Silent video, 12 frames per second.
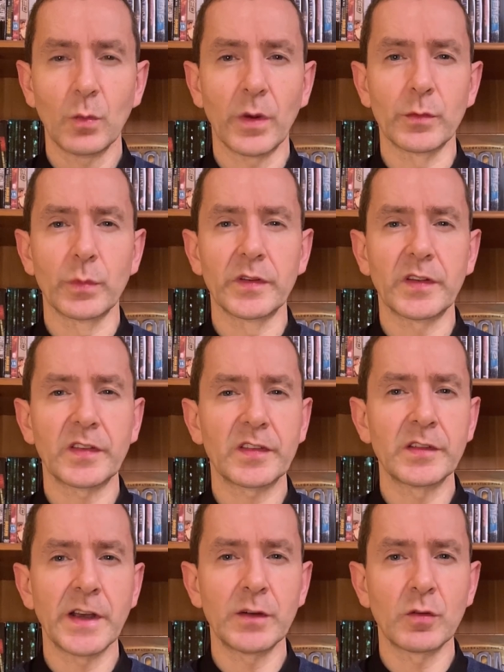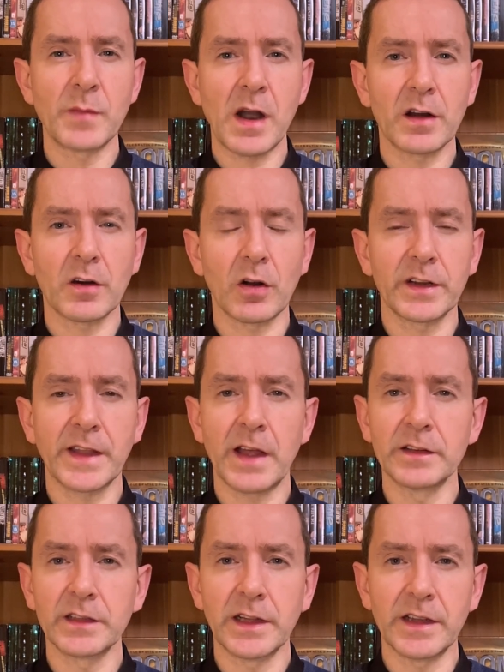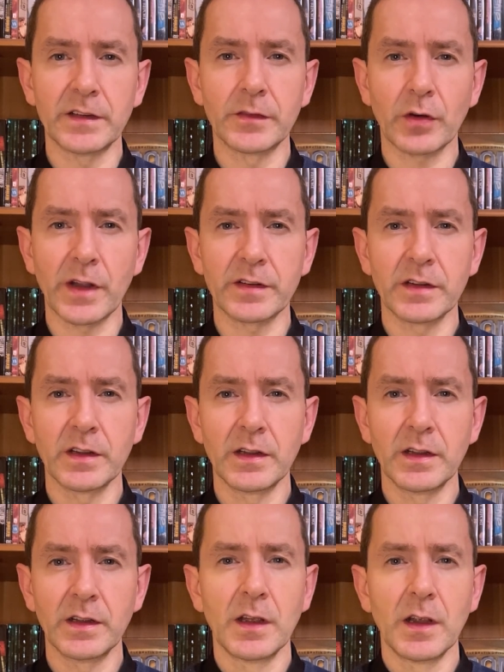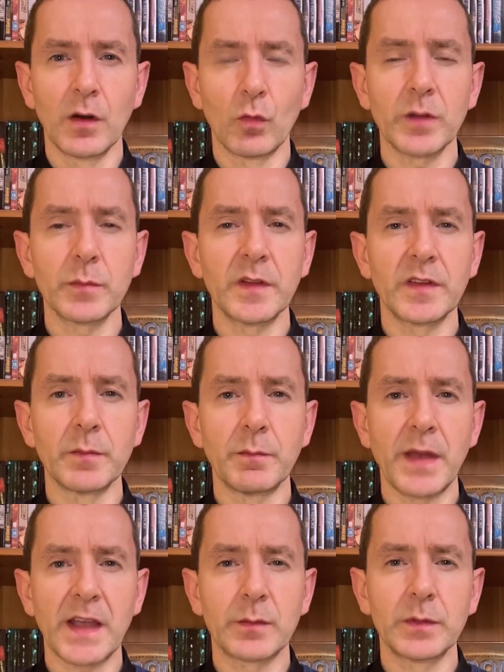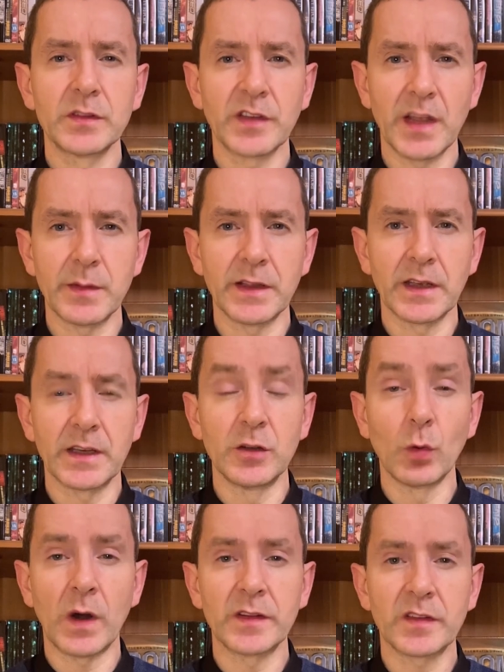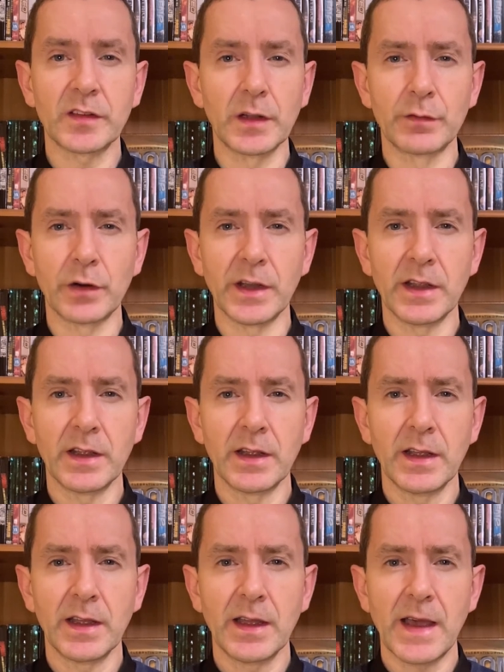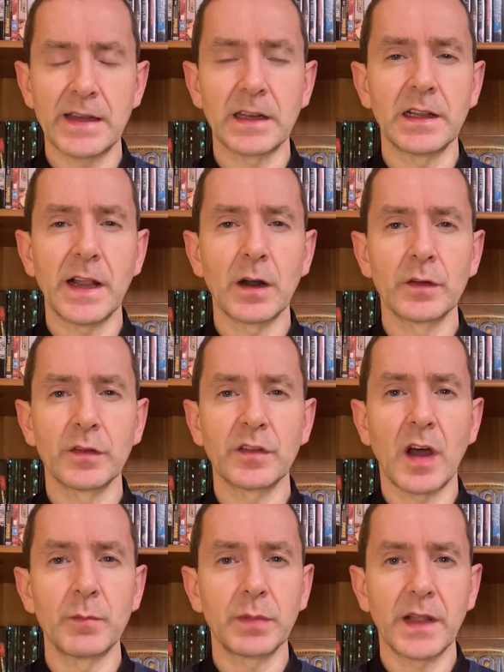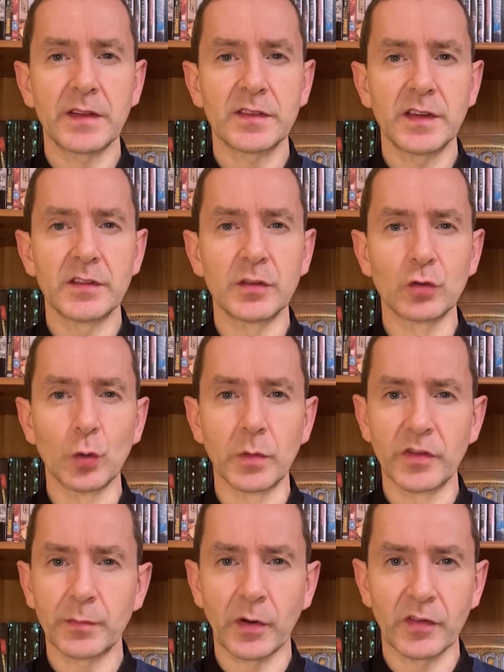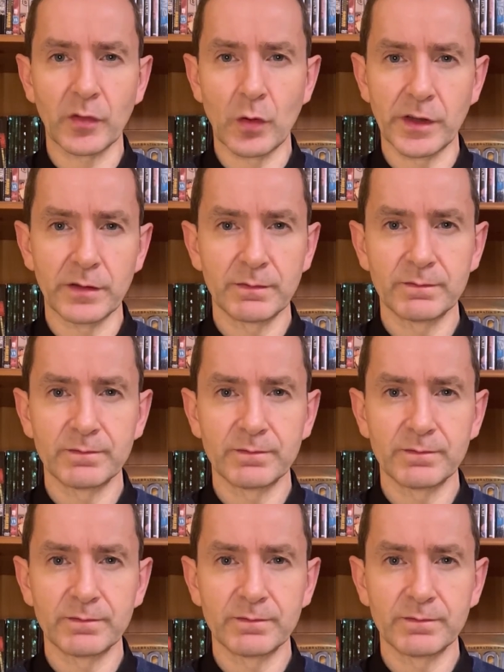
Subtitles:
Whether it was a snide remark or a calculated threat, Rickman's impeccable timing and nuanced delivery added layers of complexity to Gruber's persona.